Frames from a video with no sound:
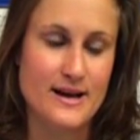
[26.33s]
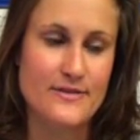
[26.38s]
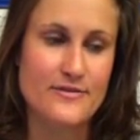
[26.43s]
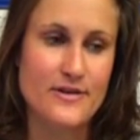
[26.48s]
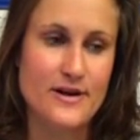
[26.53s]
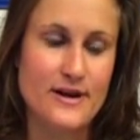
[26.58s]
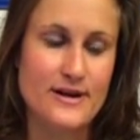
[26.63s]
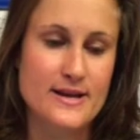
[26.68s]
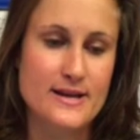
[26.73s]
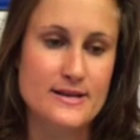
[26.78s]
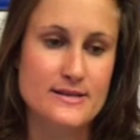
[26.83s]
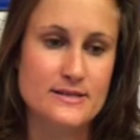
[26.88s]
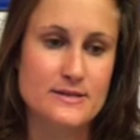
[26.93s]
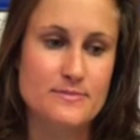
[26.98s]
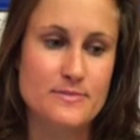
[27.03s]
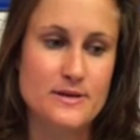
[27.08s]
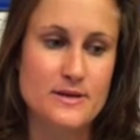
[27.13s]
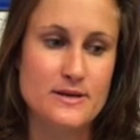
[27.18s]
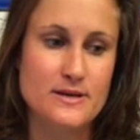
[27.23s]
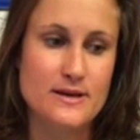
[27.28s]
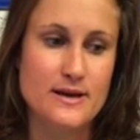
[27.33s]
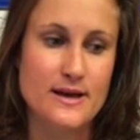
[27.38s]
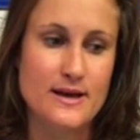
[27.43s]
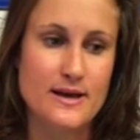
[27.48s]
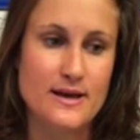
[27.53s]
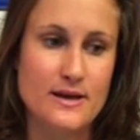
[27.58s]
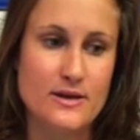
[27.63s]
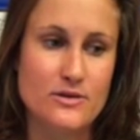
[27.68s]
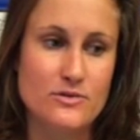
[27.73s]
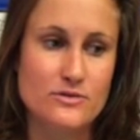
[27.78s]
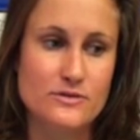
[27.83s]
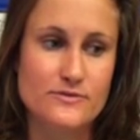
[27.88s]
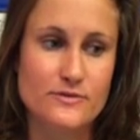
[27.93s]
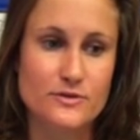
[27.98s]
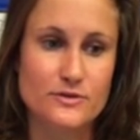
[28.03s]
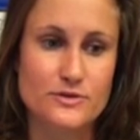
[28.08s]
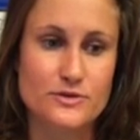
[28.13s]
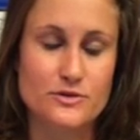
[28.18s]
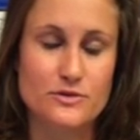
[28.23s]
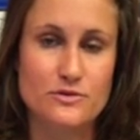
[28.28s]
find it to be a
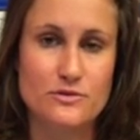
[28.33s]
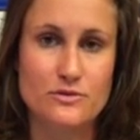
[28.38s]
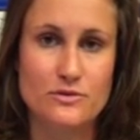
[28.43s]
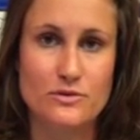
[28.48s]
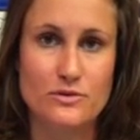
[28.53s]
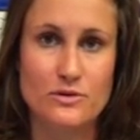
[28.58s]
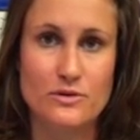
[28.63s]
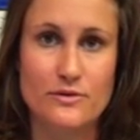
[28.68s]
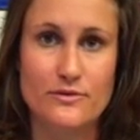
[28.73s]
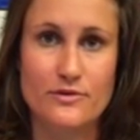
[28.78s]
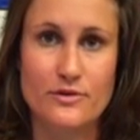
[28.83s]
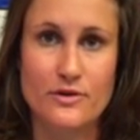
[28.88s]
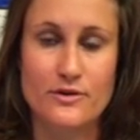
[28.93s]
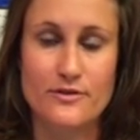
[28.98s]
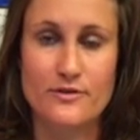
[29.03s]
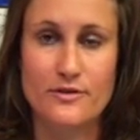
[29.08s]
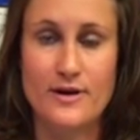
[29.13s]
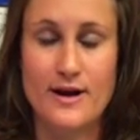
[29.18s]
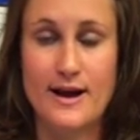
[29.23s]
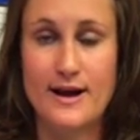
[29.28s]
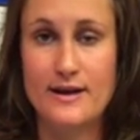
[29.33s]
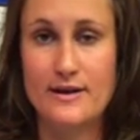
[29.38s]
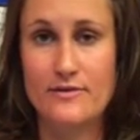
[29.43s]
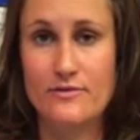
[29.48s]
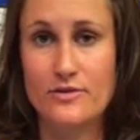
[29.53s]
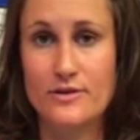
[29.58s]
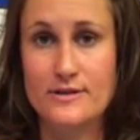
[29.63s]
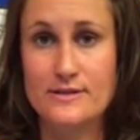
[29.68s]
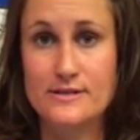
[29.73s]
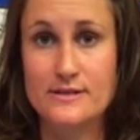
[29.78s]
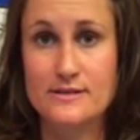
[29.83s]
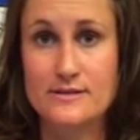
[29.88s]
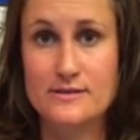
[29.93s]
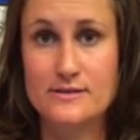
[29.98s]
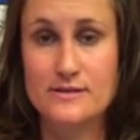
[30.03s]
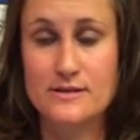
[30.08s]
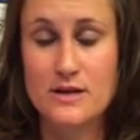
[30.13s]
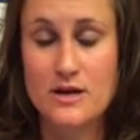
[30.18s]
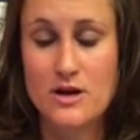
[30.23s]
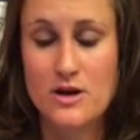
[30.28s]
useful tool for a variety of
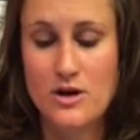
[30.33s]
reasons.